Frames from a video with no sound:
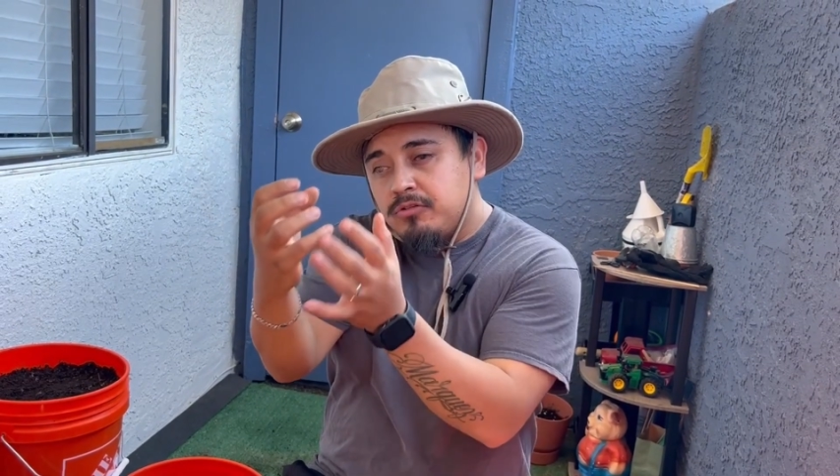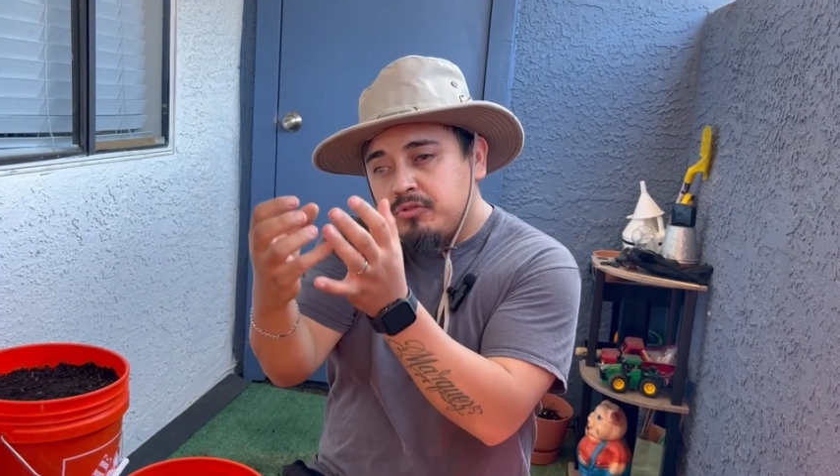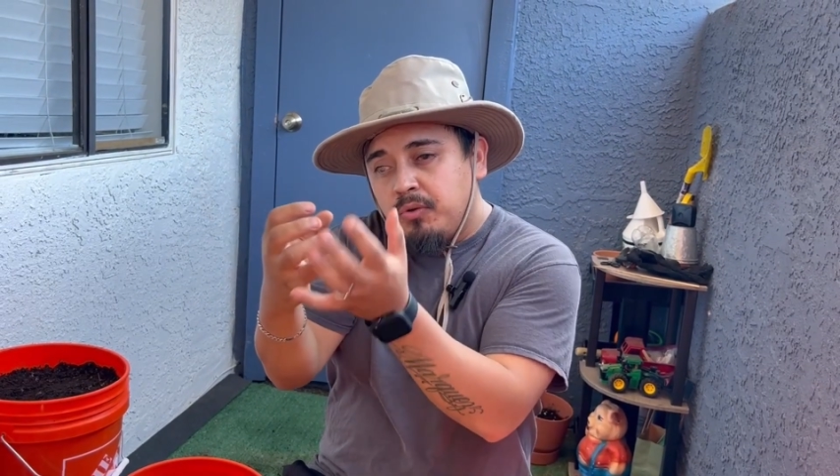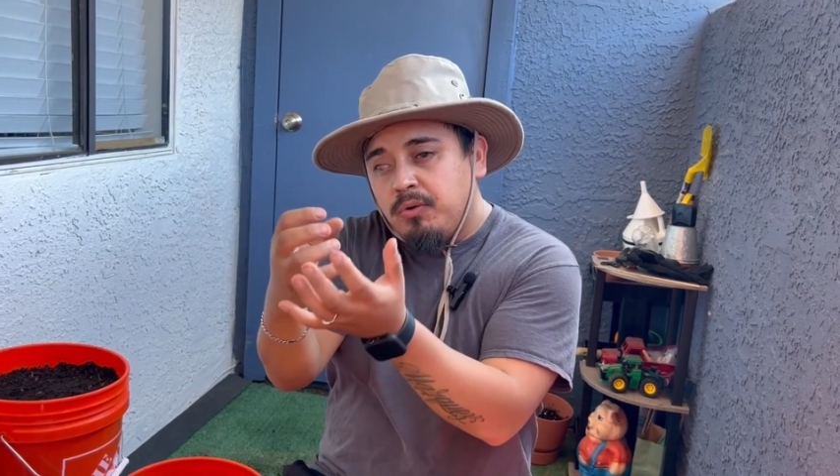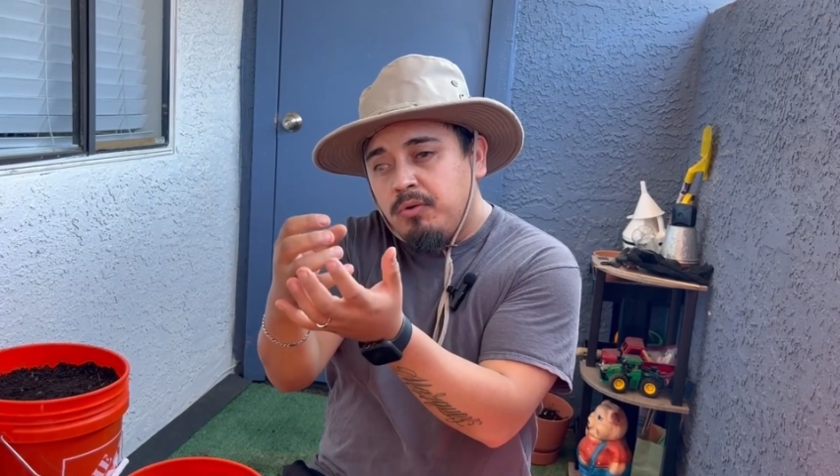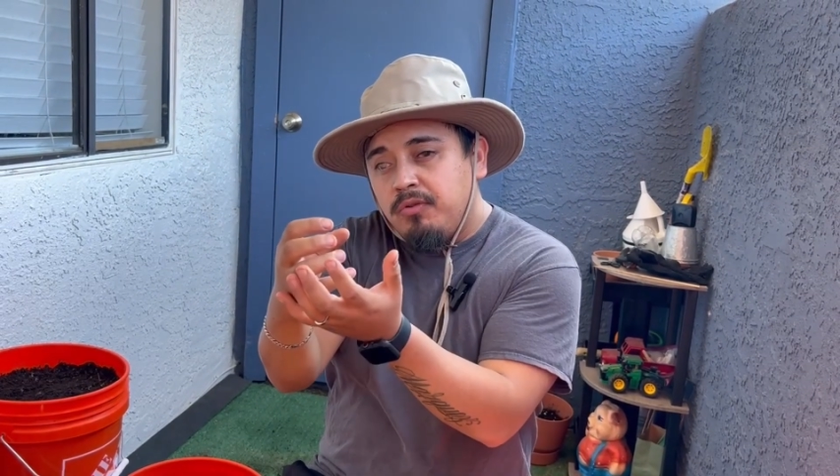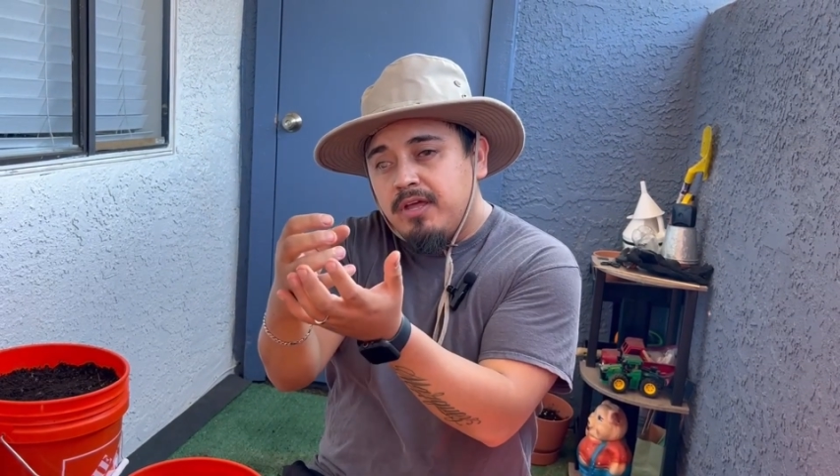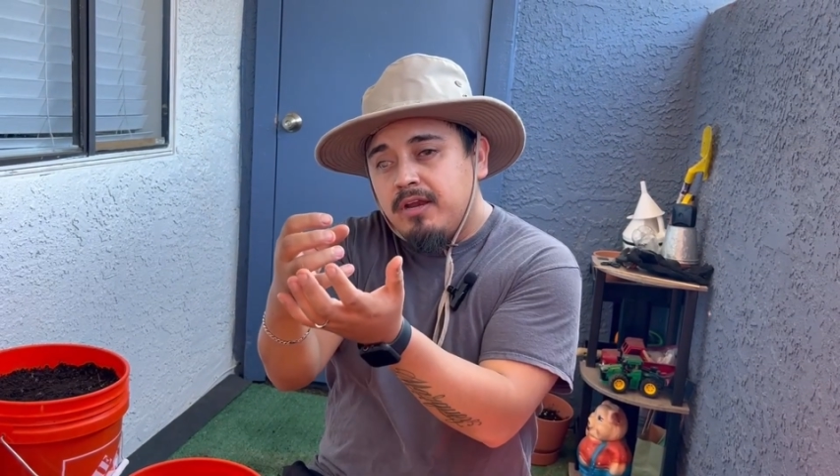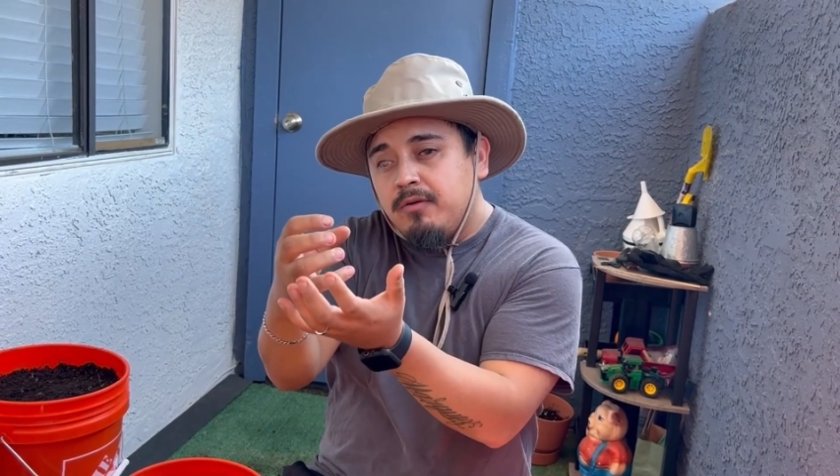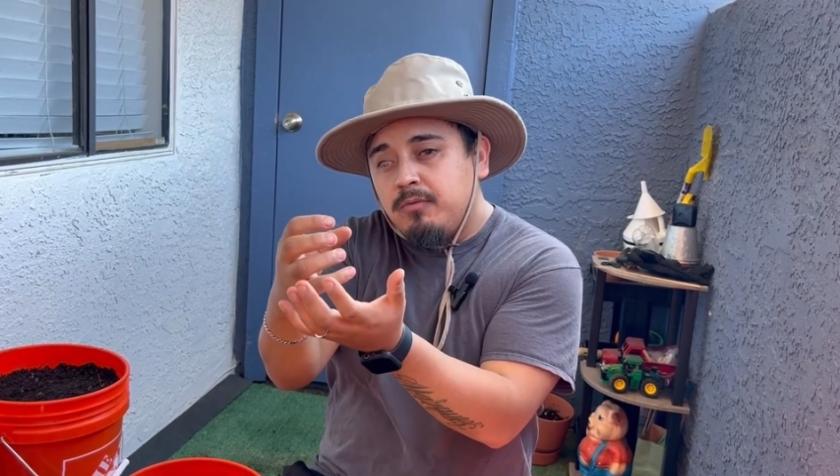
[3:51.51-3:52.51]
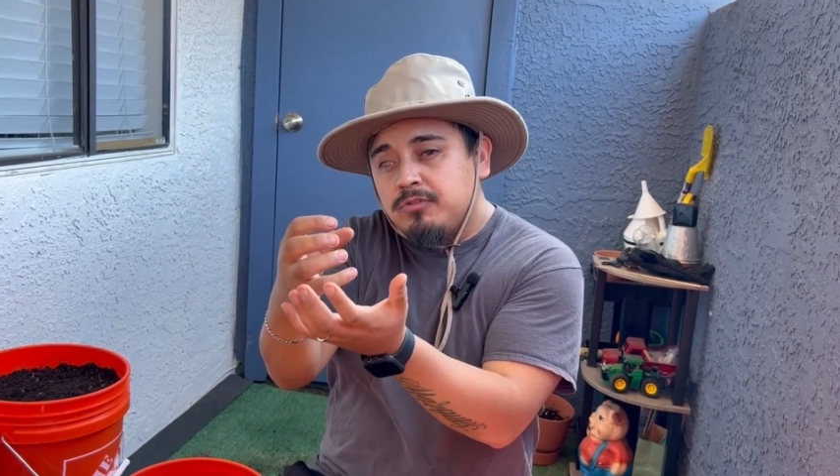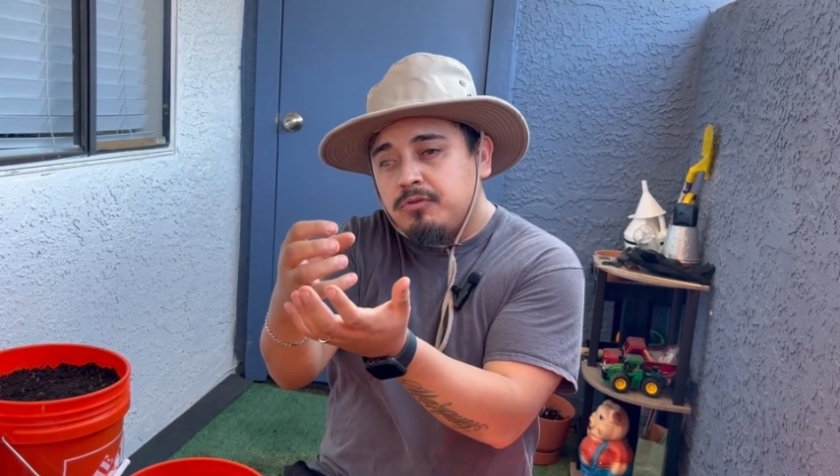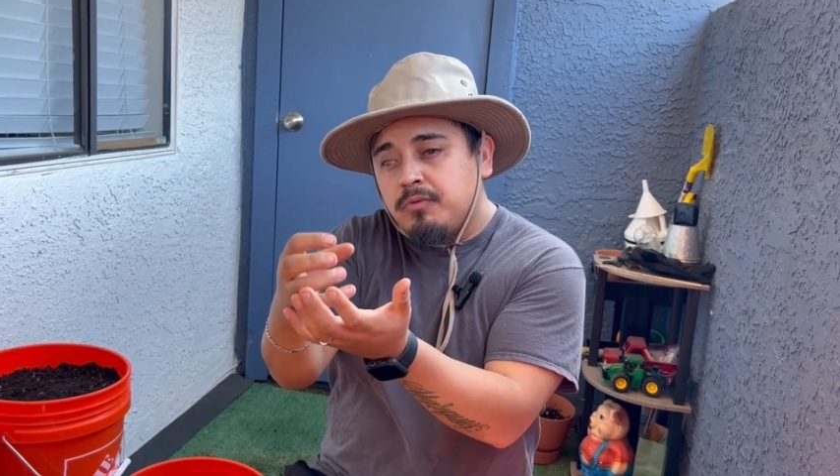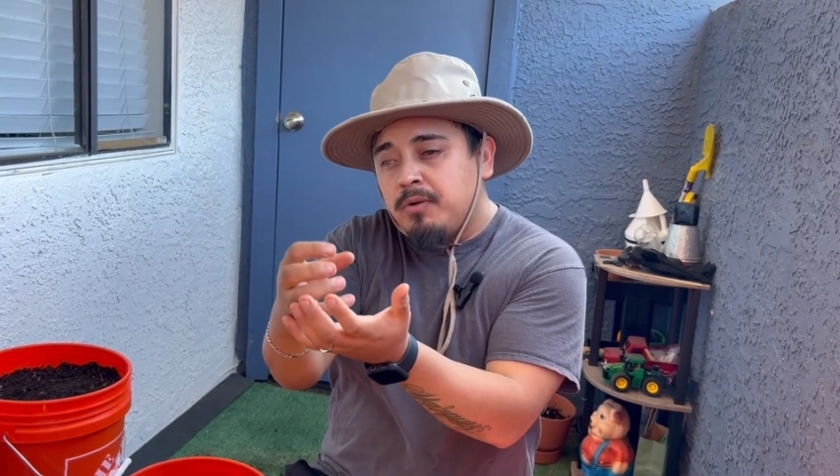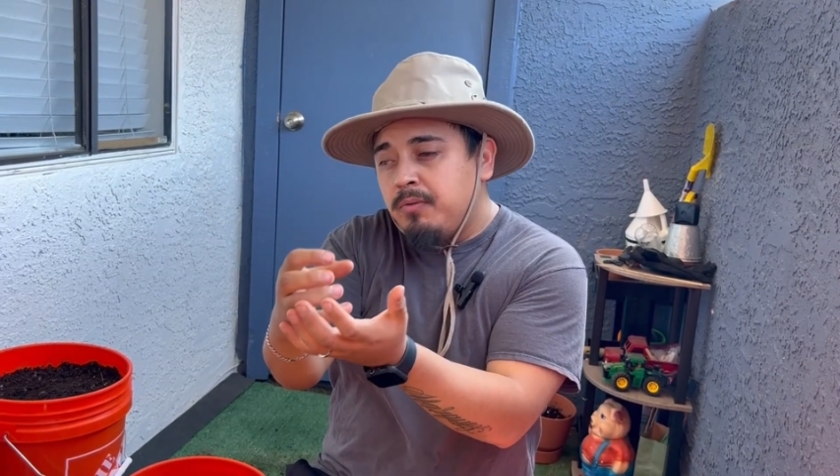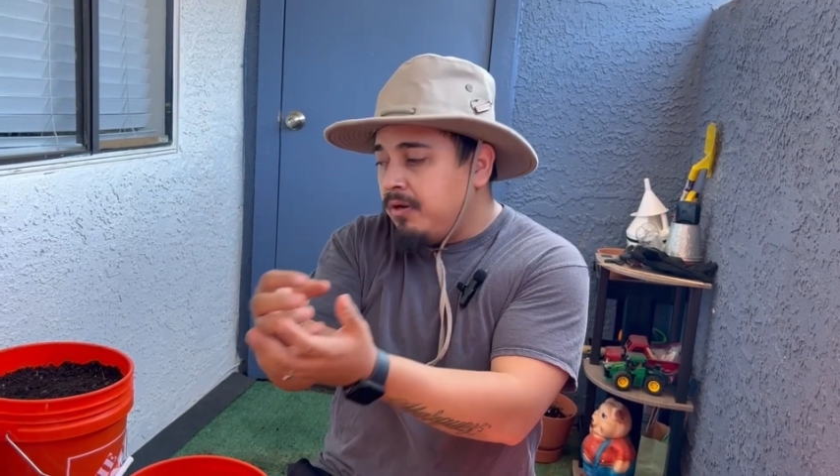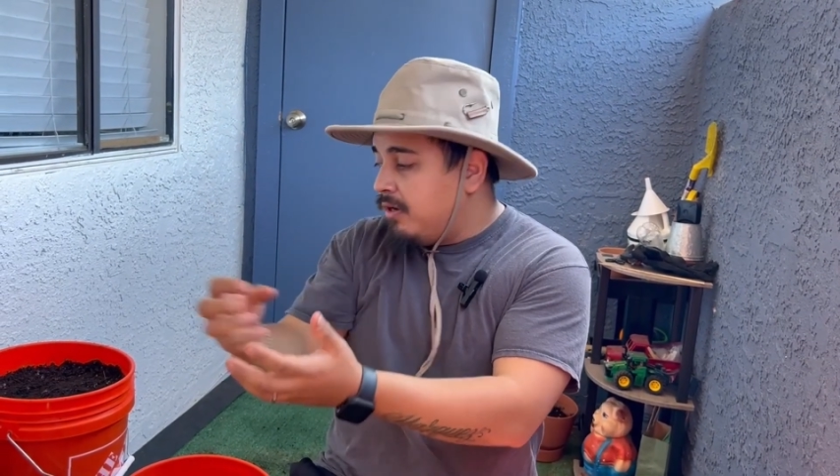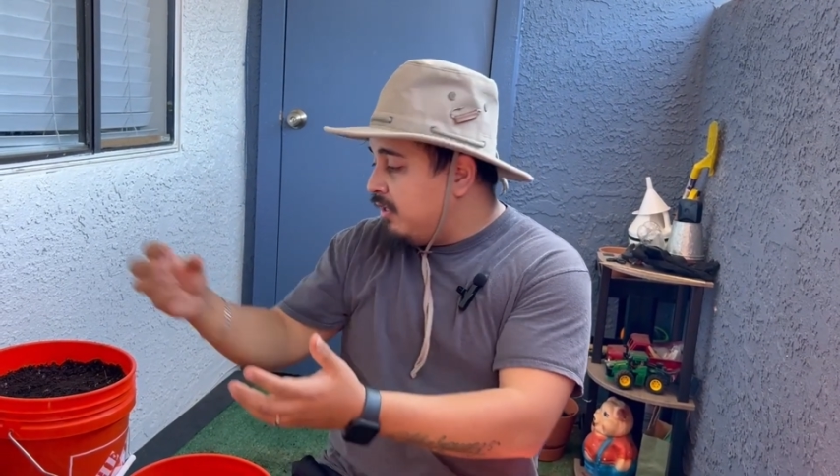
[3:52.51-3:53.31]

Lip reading: soil that it was grown in,